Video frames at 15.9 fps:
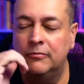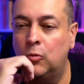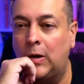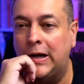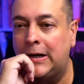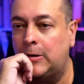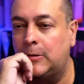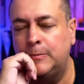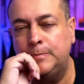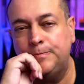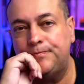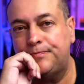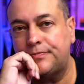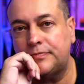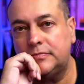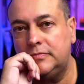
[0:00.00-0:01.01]
wow.
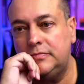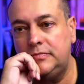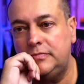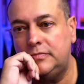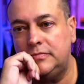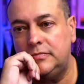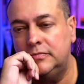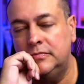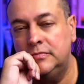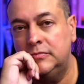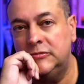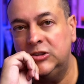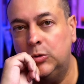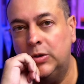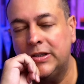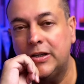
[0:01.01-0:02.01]

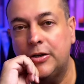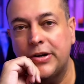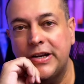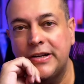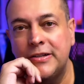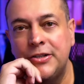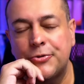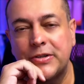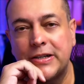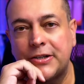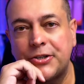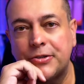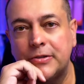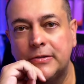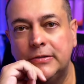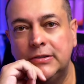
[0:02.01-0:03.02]
What a great
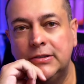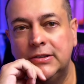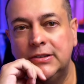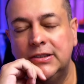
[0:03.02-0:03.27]
introduction.